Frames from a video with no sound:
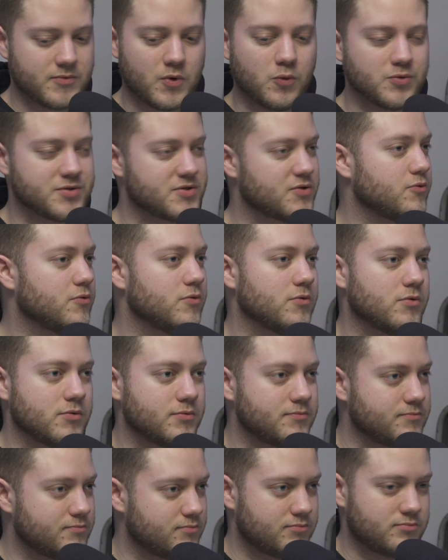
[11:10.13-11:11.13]
old
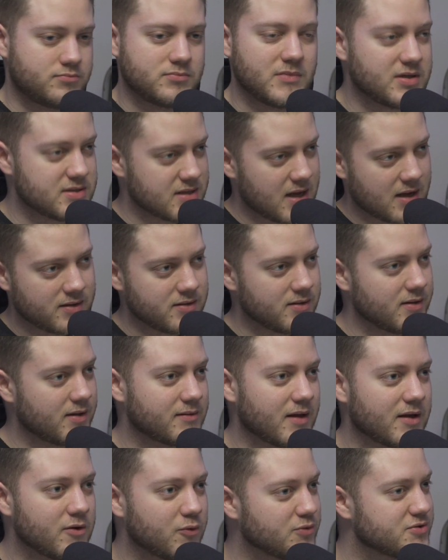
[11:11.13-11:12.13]
school, exactly
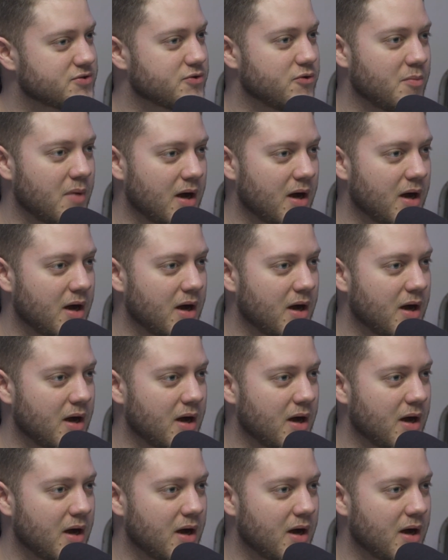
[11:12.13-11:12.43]
like that old school